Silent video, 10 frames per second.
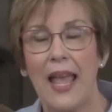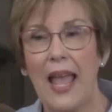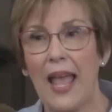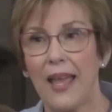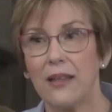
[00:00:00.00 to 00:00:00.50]

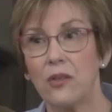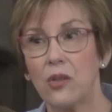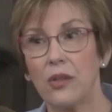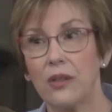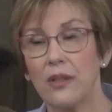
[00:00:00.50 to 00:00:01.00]
And
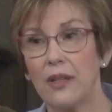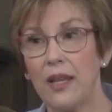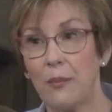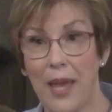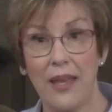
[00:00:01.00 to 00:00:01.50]

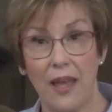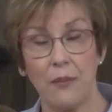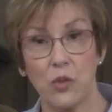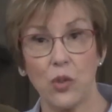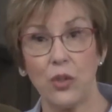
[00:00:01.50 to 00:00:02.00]
it may
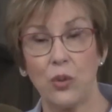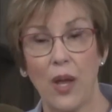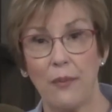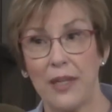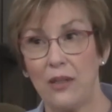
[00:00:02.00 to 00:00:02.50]
come true.
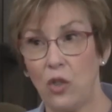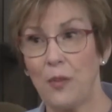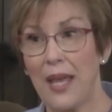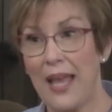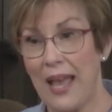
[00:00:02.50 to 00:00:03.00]
I mean, you
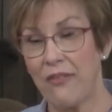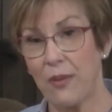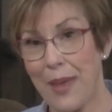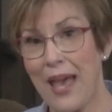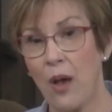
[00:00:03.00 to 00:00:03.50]
may have the
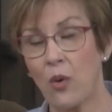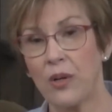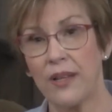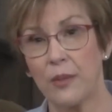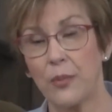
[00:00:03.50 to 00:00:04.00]
power
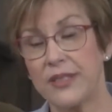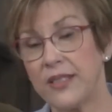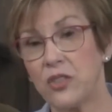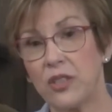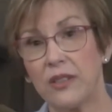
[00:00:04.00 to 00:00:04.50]
and the
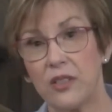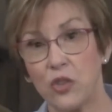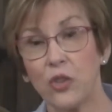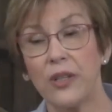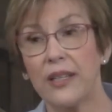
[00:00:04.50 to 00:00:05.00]
position that
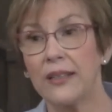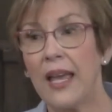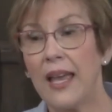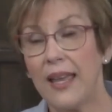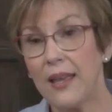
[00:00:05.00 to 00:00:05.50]
you're in.
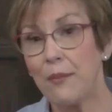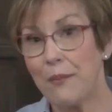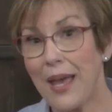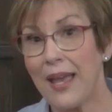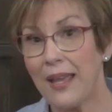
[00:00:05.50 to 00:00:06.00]
It
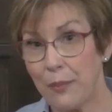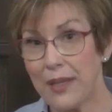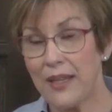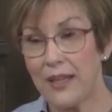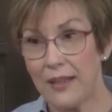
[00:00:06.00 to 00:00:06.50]
may
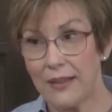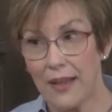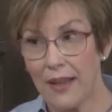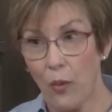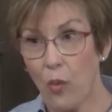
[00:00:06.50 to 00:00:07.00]
be
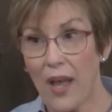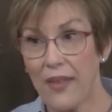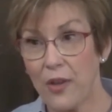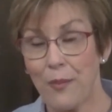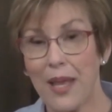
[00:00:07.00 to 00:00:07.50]
a way,
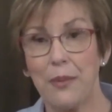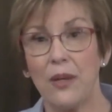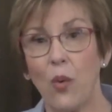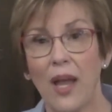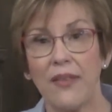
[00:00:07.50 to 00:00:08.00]
there may be
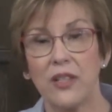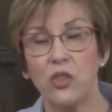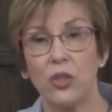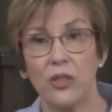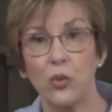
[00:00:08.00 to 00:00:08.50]
a way
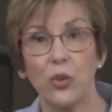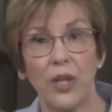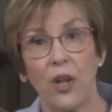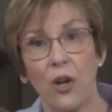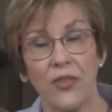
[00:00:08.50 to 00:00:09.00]
that you can
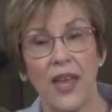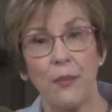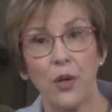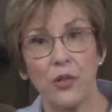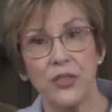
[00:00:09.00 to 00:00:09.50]
truly hurt
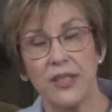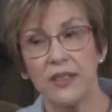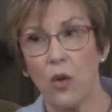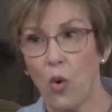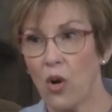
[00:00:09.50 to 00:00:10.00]
that
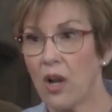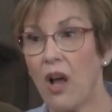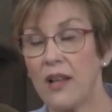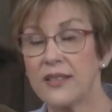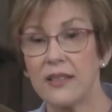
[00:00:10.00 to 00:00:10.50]
person or
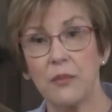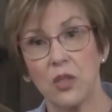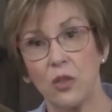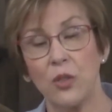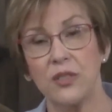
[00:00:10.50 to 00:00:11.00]
cause them
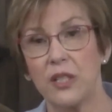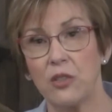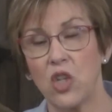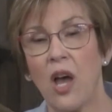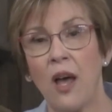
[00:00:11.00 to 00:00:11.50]
to lose their
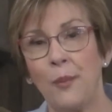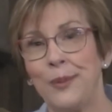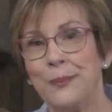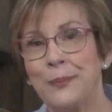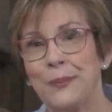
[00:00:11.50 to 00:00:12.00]
job.